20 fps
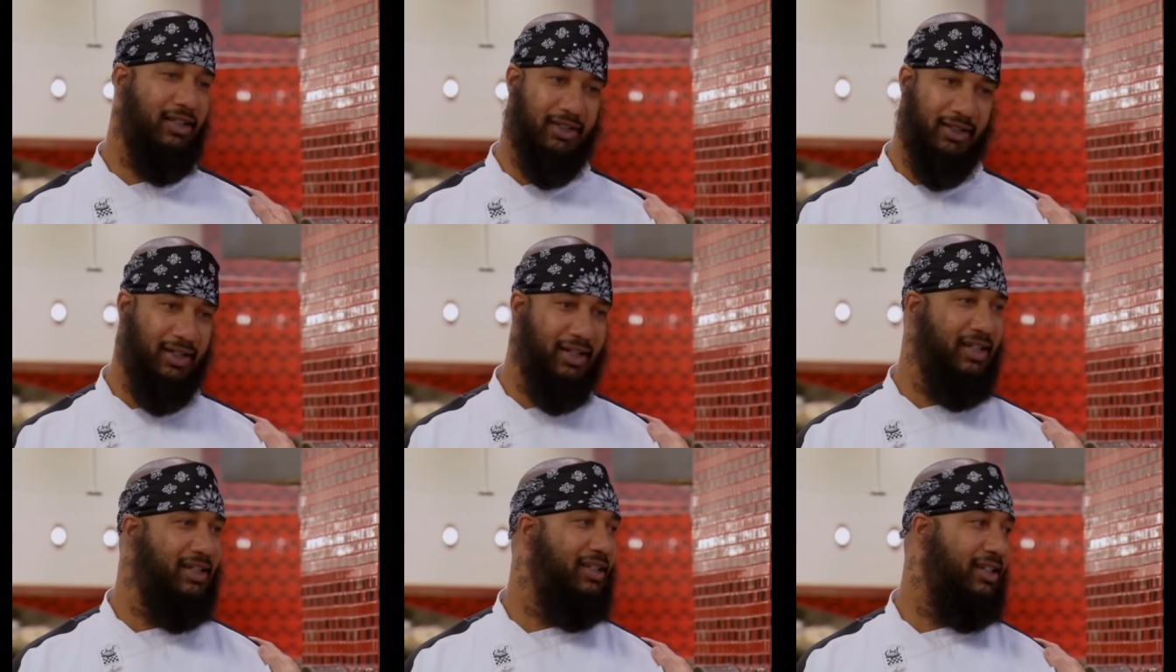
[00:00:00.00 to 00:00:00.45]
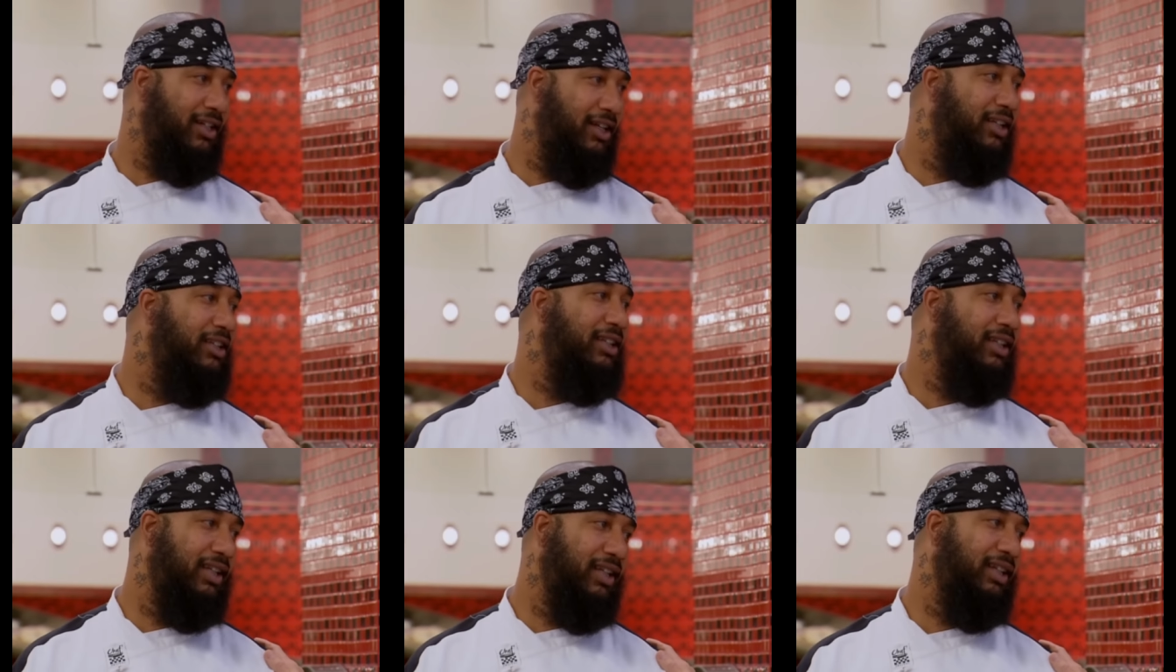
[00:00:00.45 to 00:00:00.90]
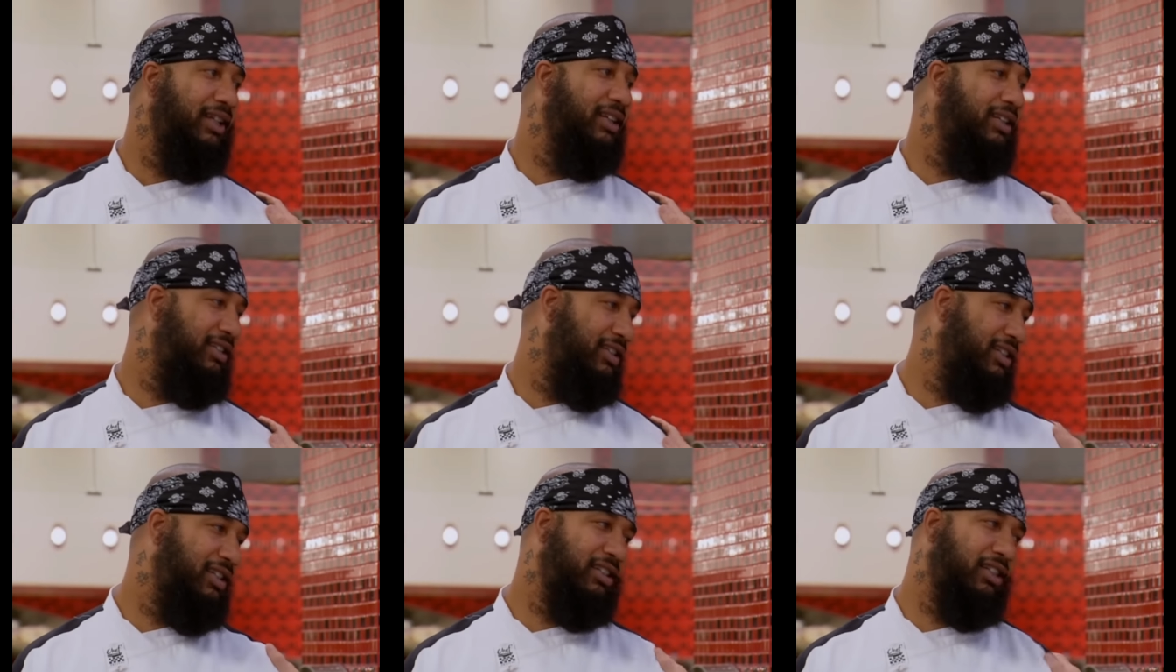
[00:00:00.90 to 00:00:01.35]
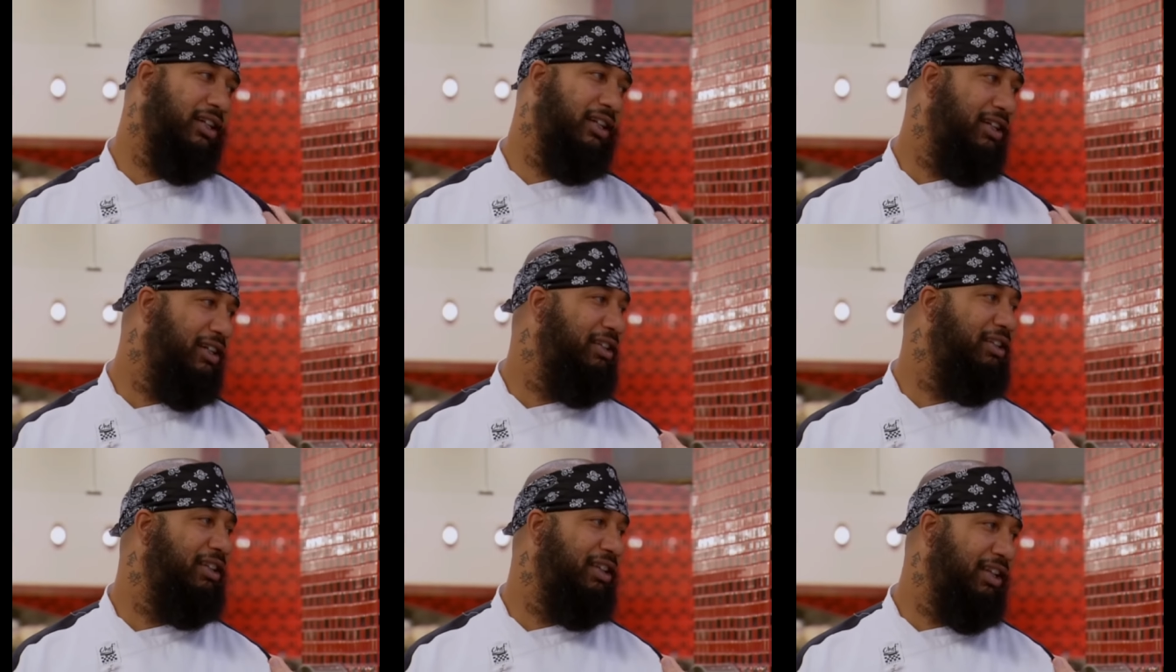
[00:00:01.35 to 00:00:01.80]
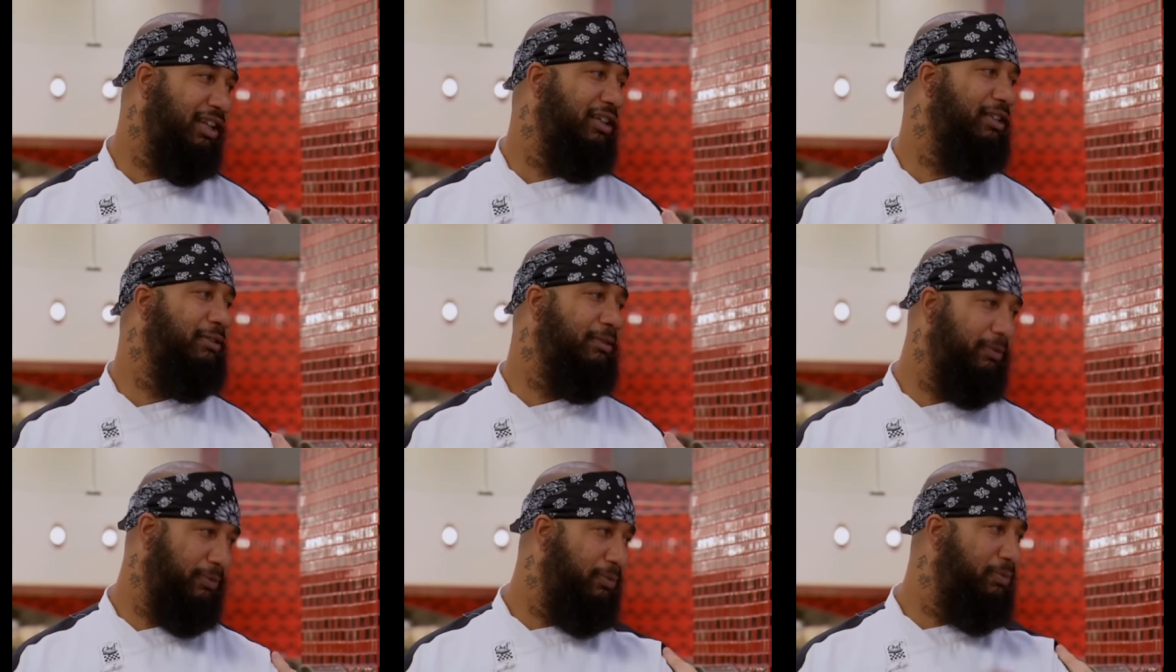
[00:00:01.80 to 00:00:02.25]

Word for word: it's a good deed. It's, it's a, a, good deed. It's an